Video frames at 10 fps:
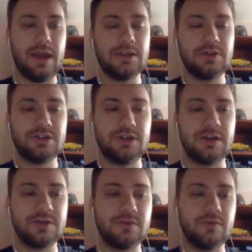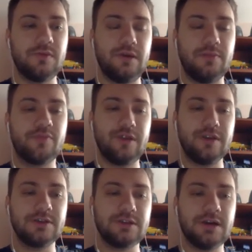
and you see that we print,